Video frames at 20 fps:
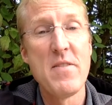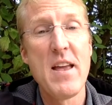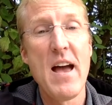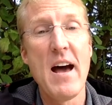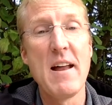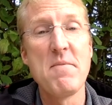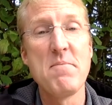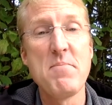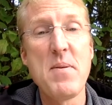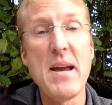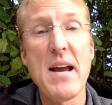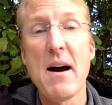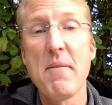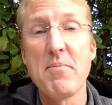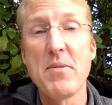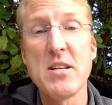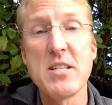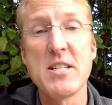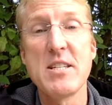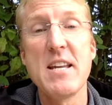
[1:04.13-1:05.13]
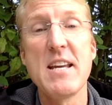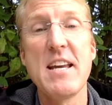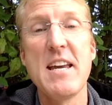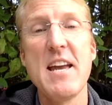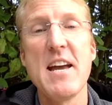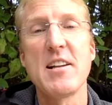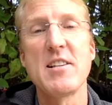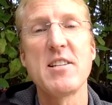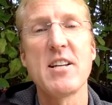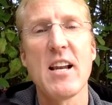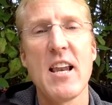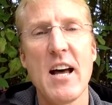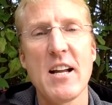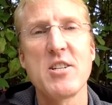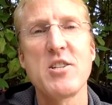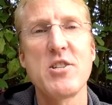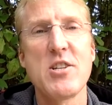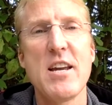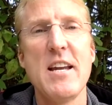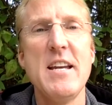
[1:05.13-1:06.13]
and pick up the stick he had
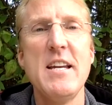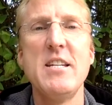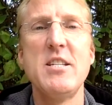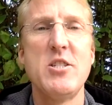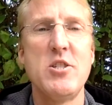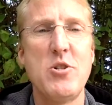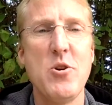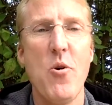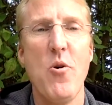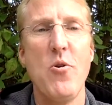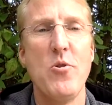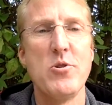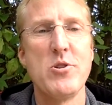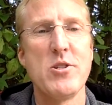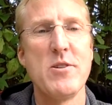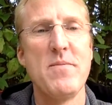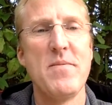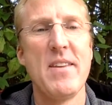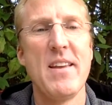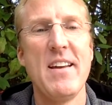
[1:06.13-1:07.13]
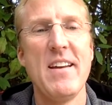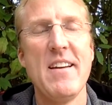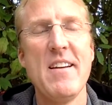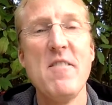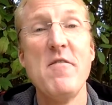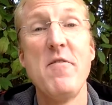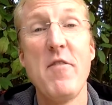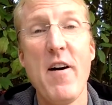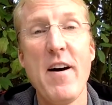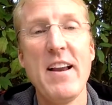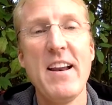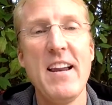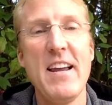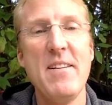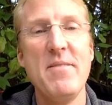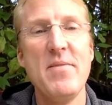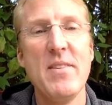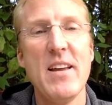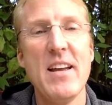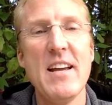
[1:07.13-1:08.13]
clutched in his jaws.
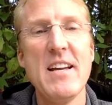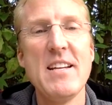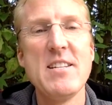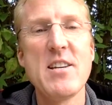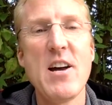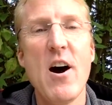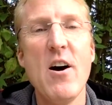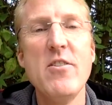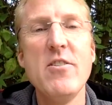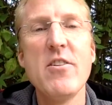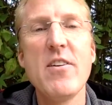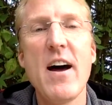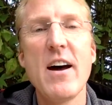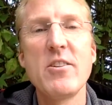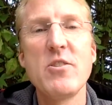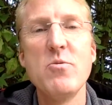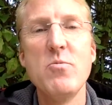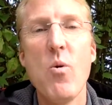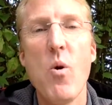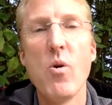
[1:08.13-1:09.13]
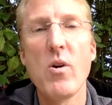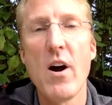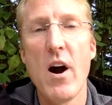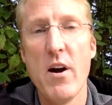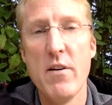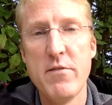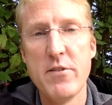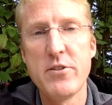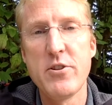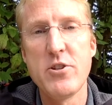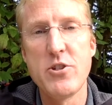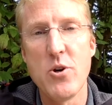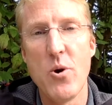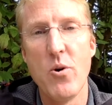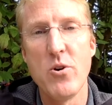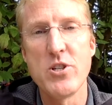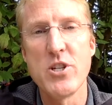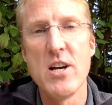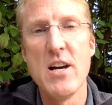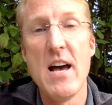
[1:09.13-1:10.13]
Finally, his owner had to walk over to
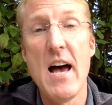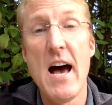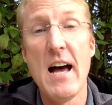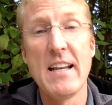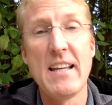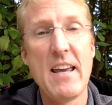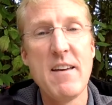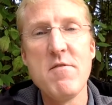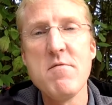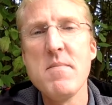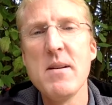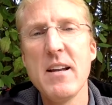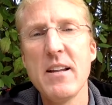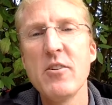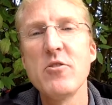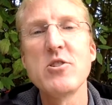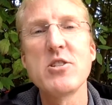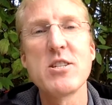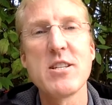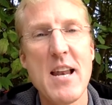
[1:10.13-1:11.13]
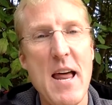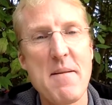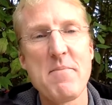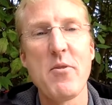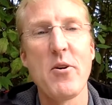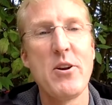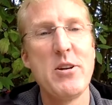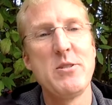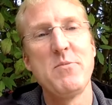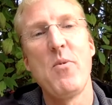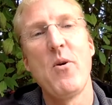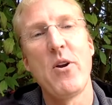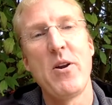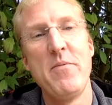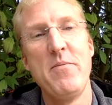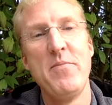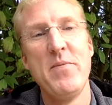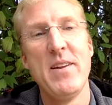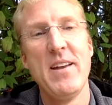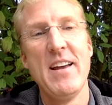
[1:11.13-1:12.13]
George and give him a little slap on his
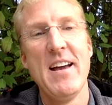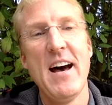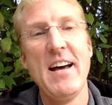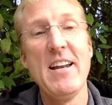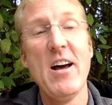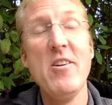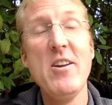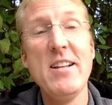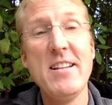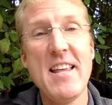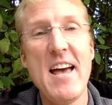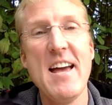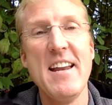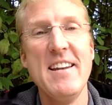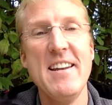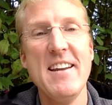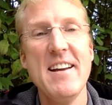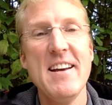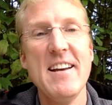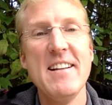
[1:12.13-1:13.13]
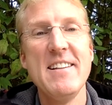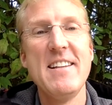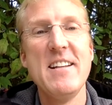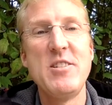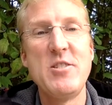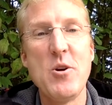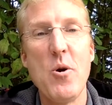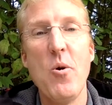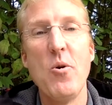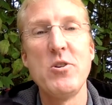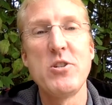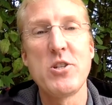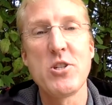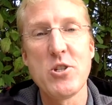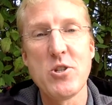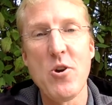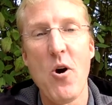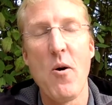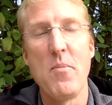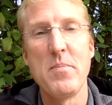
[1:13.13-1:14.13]
bottom, and only then did George
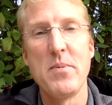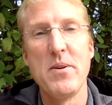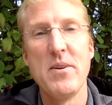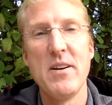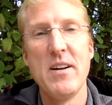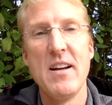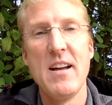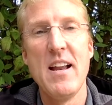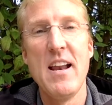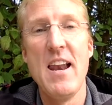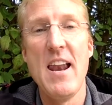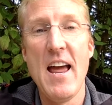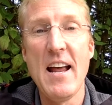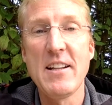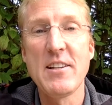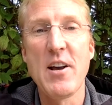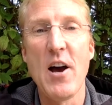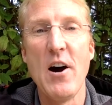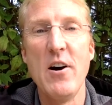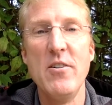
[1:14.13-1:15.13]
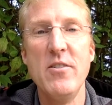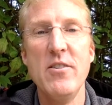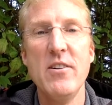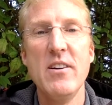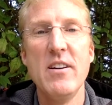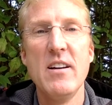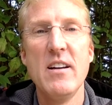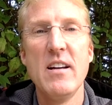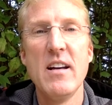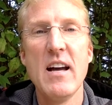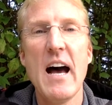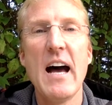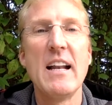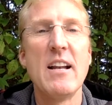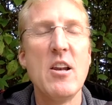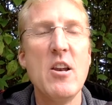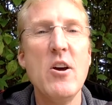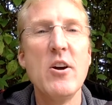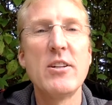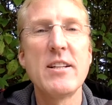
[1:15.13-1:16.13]
stop, let go, and
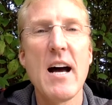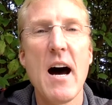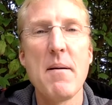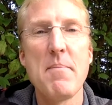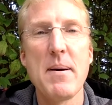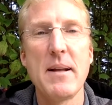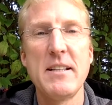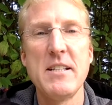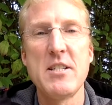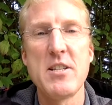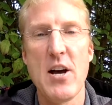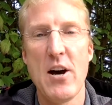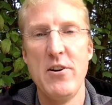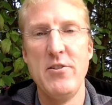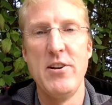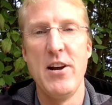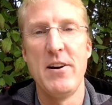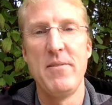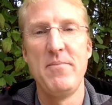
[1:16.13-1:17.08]
looked up at his owner,